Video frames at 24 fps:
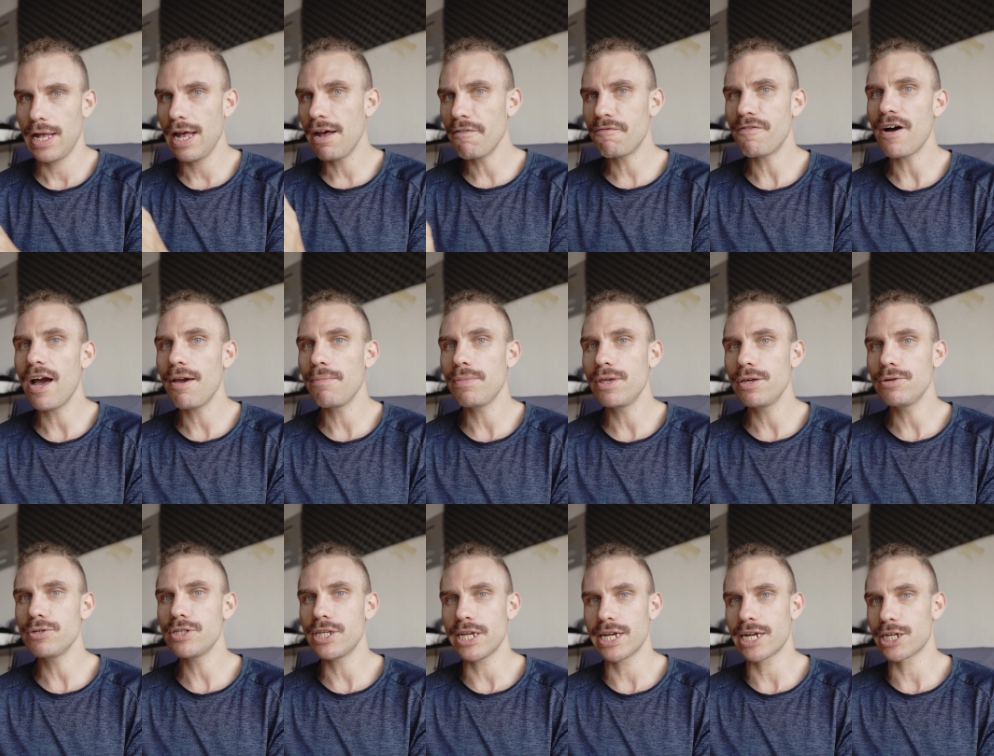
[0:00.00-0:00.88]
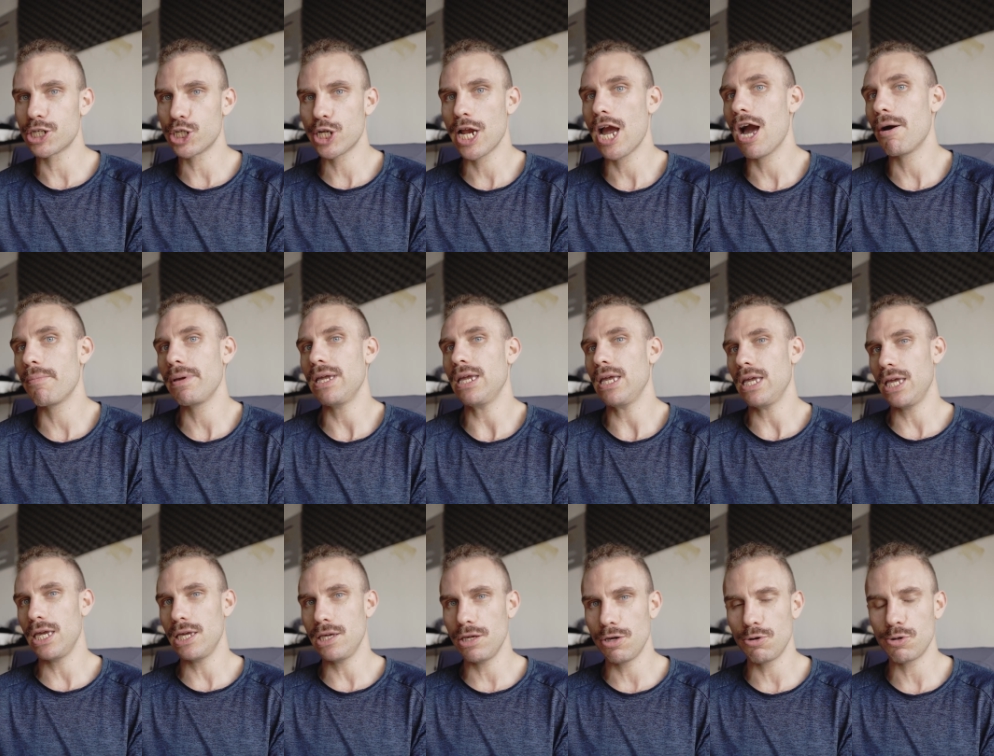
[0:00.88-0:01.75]
If I'm using a
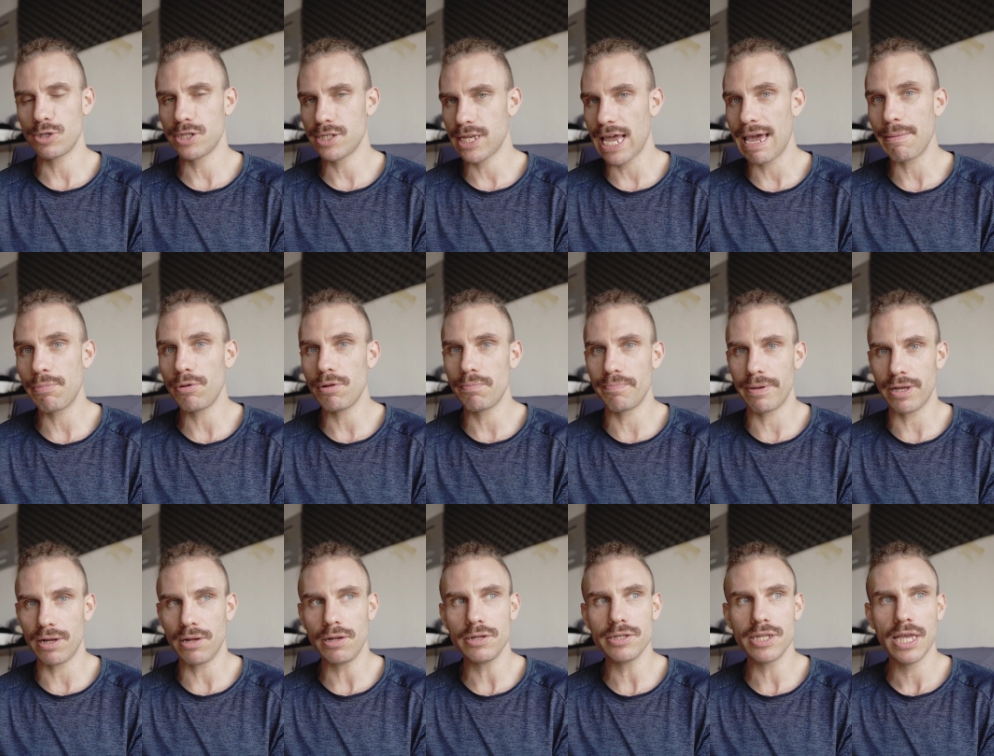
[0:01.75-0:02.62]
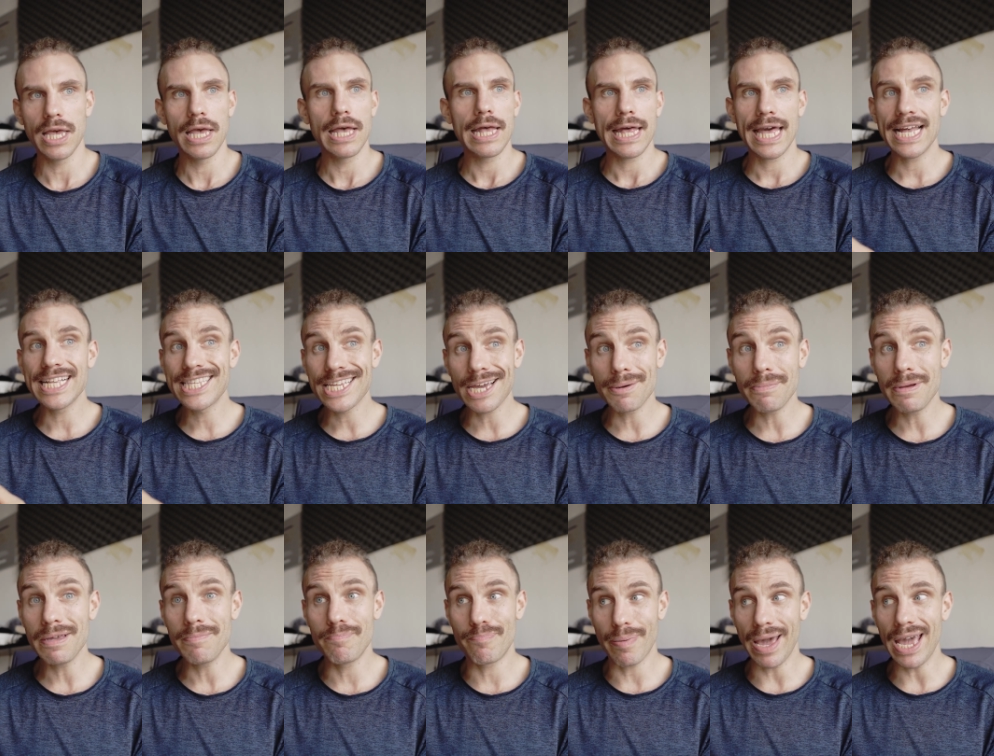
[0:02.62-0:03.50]
Xiaomi E U stable build, it's
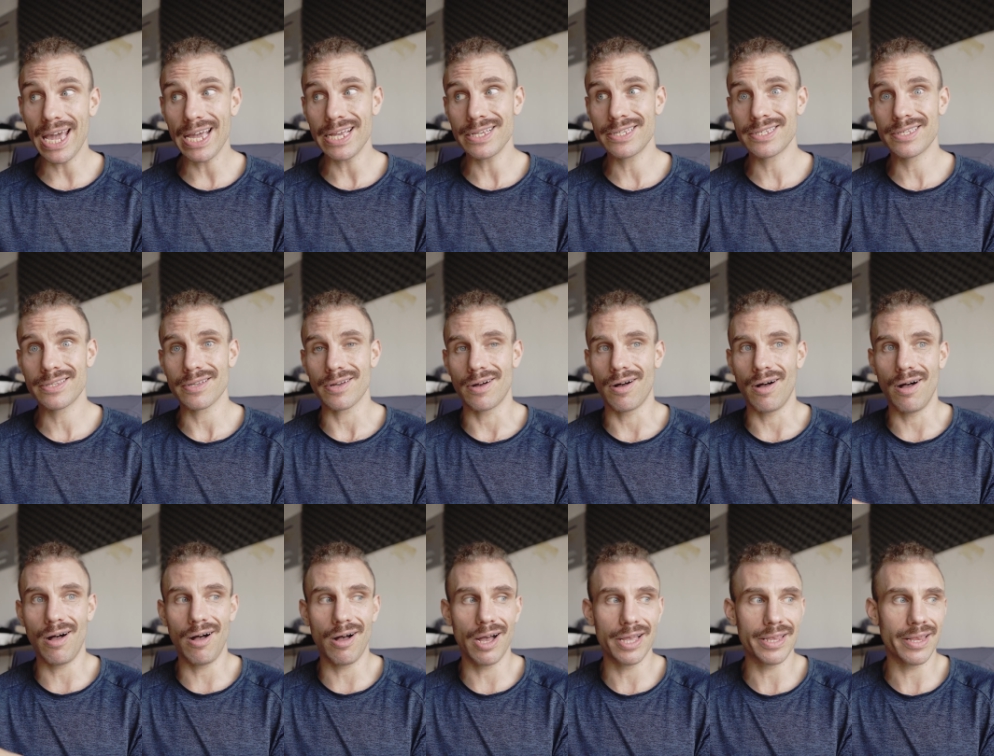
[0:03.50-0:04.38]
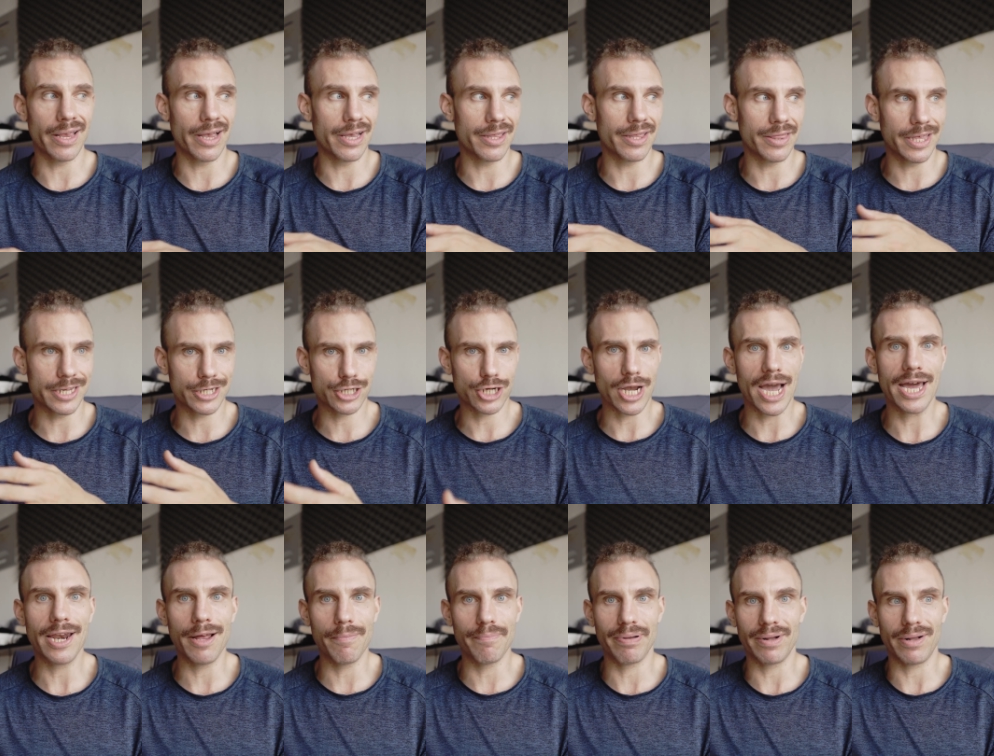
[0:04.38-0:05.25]
gonna be based on the
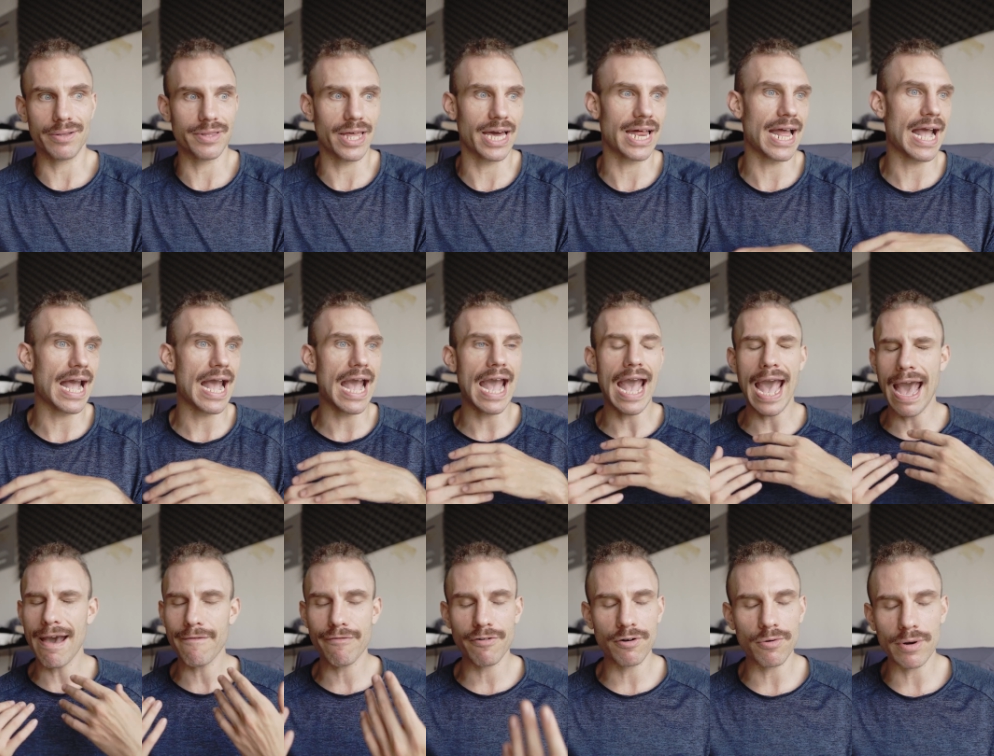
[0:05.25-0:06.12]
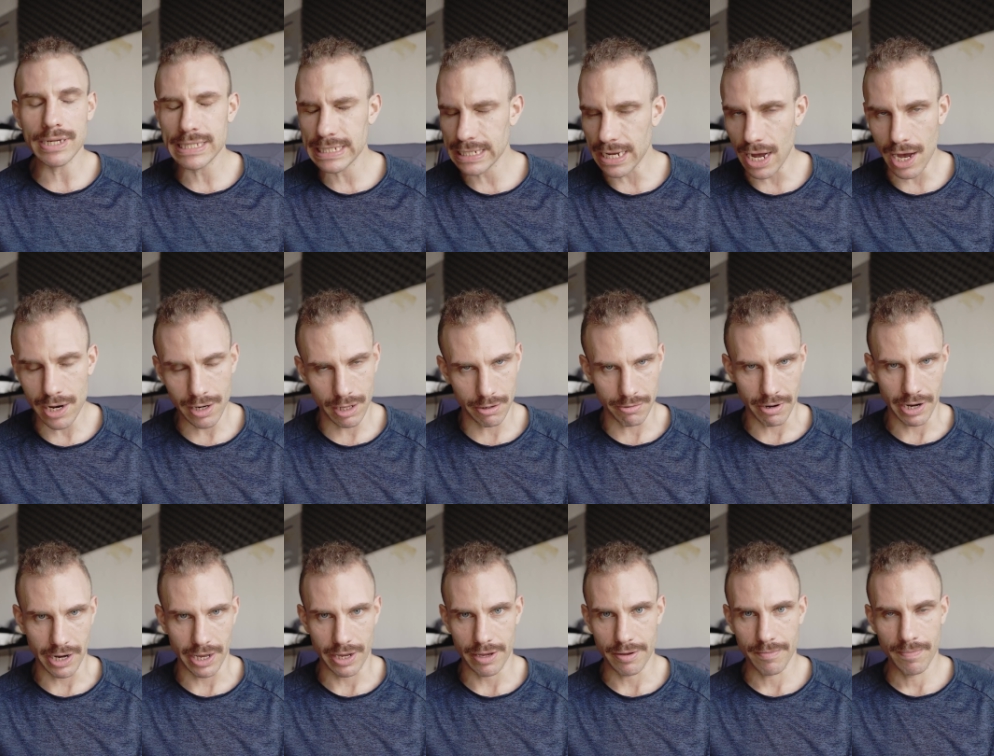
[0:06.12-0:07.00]
China build that everyone's got
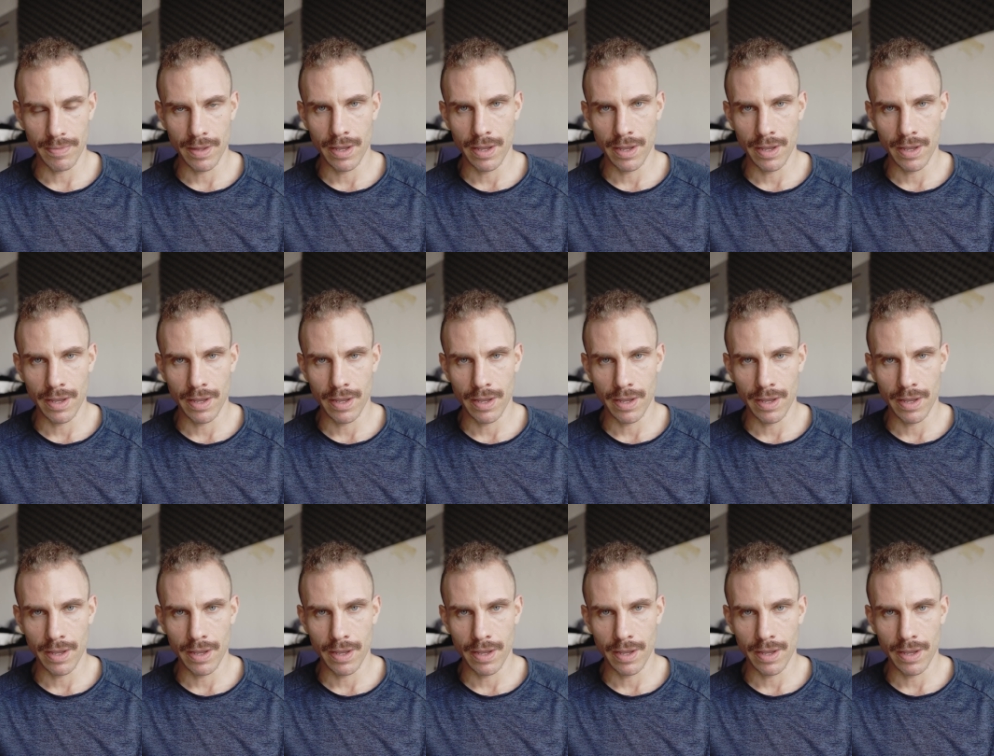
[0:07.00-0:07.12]
already.